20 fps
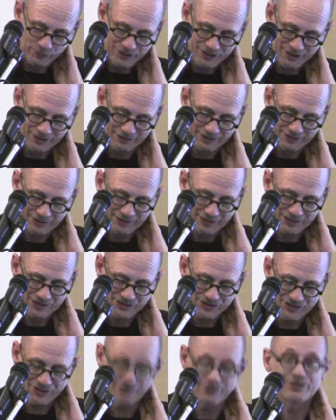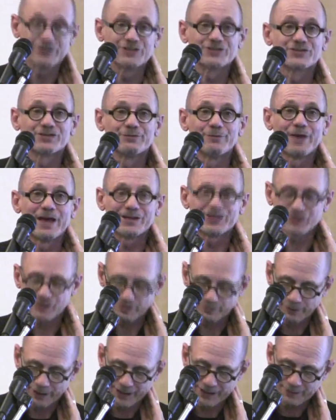We did a series of
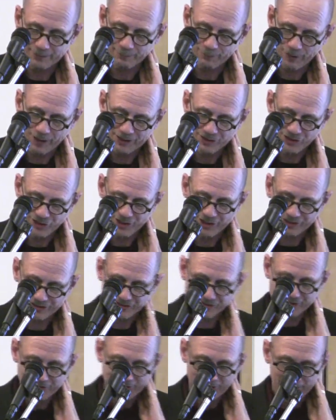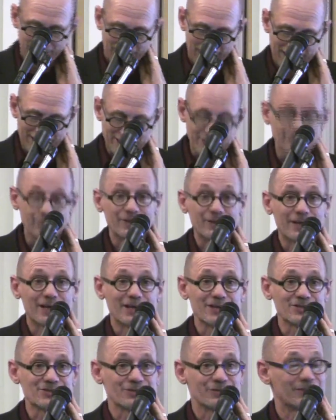master planning projects at the
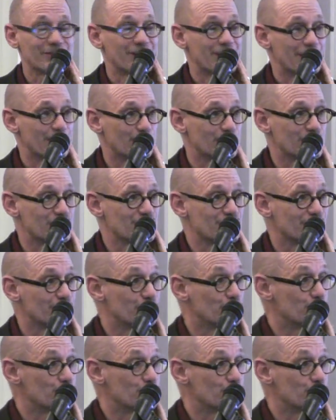behest of the Emirates